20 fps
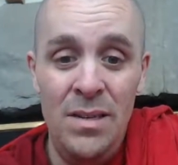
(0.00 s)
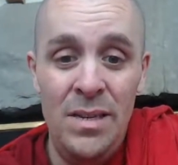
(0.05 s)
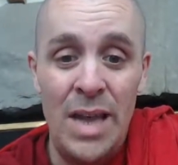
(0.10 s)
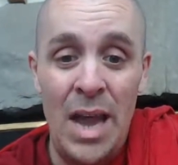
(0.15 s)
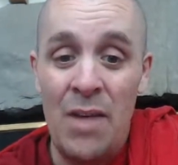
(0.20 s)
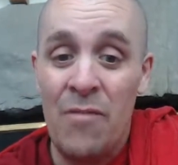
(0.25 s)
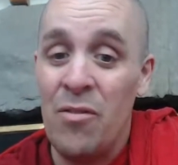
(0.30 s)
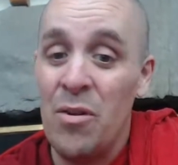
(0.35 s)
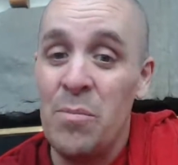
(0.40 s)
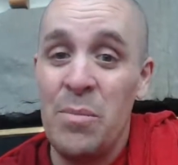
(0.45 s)

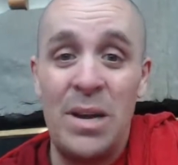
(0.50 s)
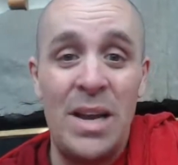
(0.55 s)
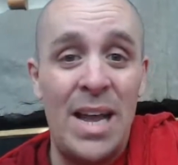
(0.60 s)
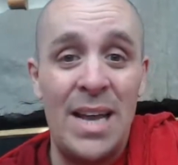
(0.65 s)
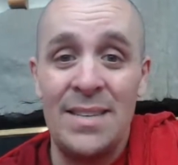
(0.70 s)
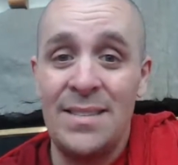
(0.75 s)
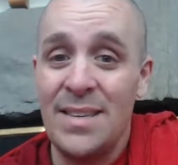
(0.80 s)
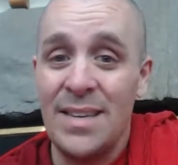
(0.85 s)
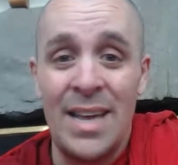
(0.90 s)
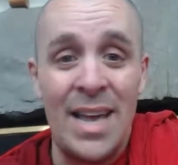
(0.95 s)
Every
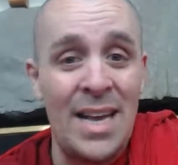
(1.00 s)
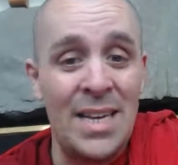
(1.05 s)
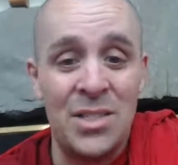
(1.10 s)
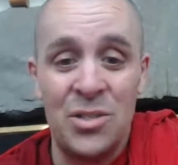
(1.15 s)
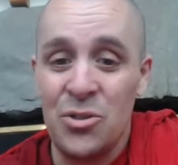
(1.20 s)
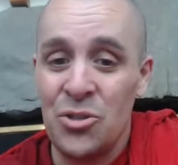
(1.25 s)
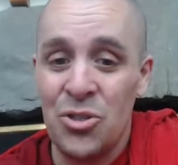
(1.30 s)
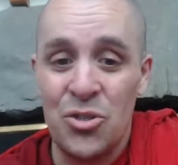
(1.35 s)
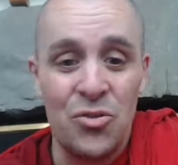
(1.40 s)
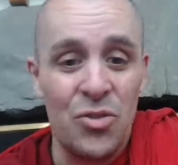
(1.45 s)
monastic has
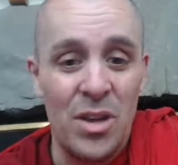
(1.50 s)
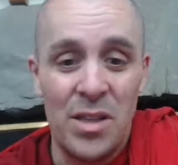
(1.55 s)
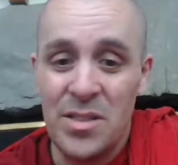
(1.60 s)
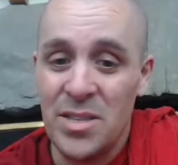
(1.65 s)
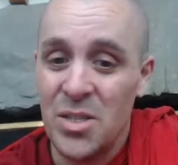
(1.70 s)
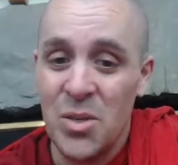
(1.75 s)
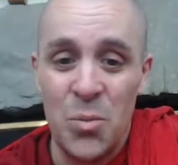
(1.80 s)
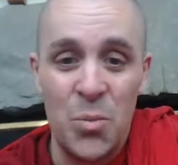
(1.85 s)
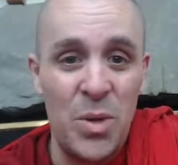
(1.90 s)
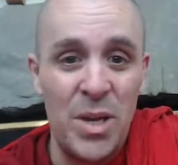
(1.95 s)
their
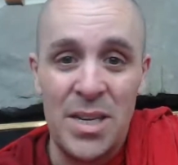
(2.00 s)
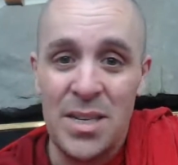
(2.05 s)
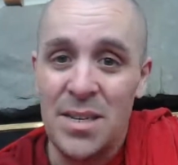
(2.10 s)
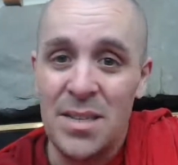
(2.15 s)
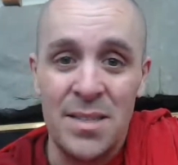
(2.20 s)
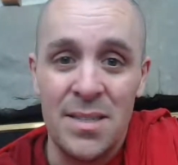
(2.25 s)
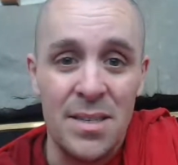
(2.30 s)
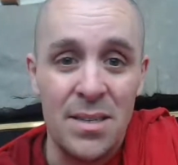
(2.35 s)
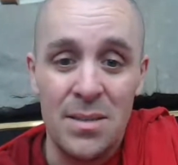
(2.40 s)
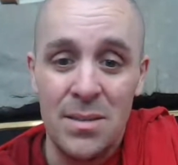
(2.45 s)
strengths and
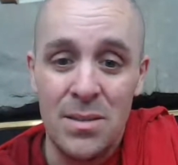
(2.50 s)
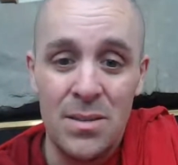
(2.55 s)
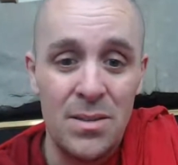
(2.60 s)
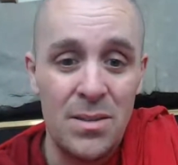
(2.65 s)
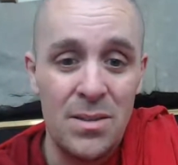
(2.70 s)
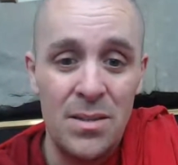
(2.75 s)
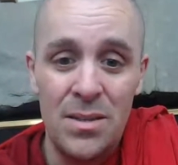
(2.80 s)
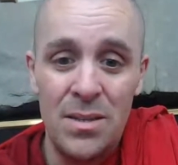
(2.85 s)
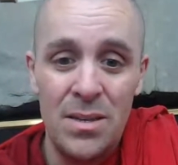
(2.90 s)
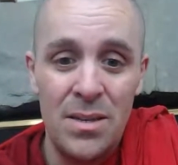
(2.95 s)
weaknesses,
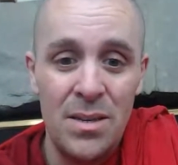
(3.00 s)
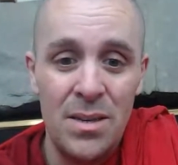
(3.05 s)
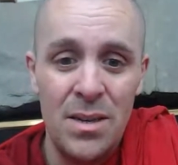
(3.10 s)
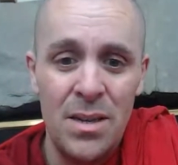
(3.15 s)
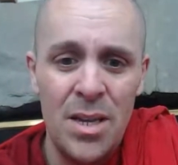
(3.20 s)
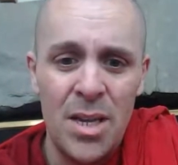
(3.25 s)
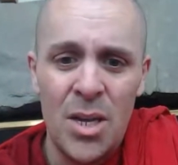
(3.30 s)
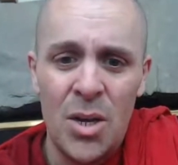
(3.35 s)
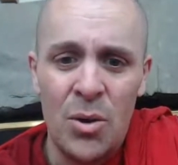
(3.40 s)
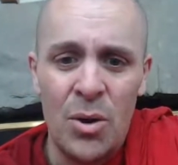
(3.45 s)

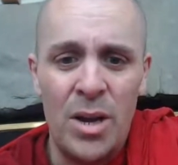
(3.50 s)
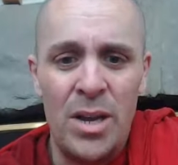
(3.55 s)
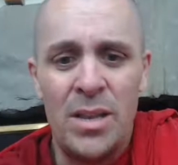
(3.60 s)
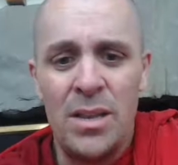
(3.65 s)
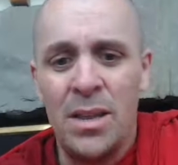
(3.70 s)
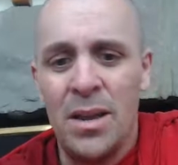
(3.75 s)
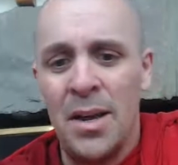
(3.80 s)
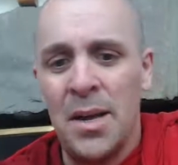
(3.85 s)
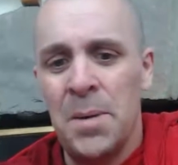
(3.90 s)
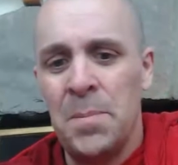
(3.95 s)

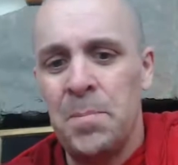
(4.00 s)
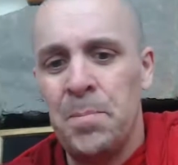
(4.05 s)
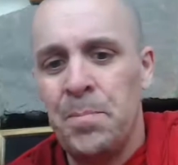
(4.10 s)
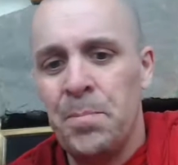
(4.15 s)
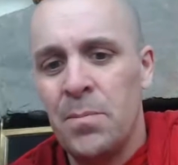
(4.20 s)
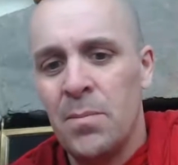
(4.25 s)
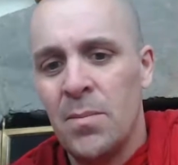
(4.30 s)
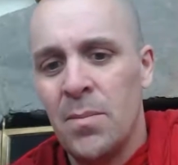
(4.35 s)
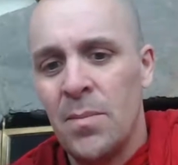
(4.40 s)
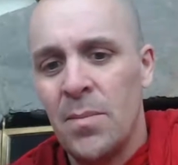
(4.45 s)
right?
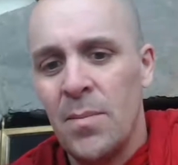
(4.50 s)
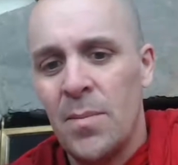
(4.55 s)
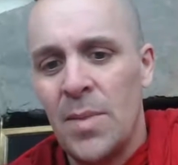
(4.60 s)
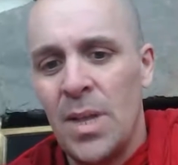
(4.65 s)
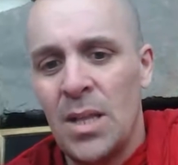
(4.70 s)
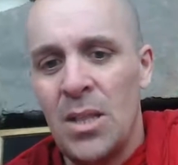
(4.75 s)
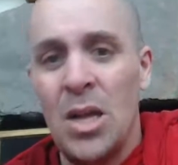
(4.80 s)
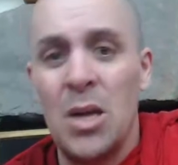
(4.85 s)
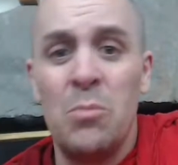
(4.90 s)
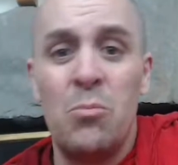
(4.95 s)

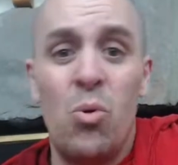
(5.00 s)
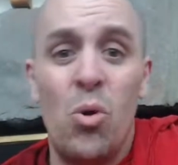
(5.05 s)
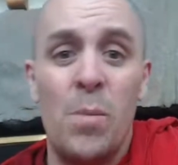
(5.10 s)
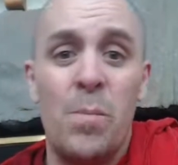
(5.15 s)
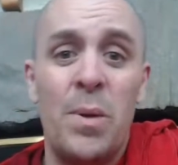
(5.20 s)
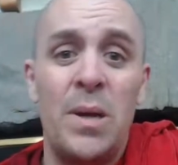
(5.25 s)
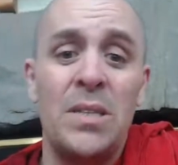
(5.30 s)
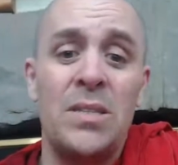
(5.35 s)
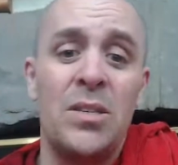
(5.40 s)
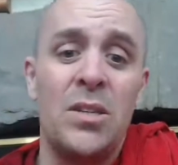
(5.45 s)

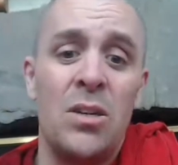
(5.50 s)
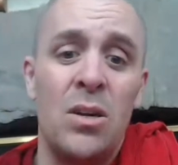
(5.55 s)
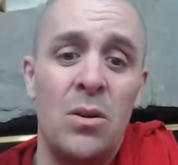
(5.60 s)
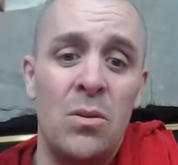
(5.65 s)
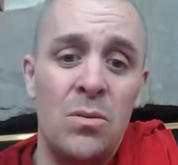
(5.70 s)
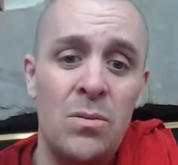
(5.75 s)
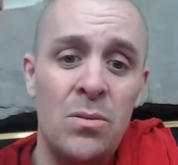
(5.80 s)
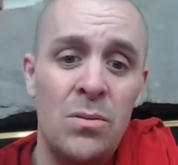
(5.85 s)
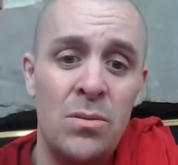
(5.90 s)
Lungpor Pasino,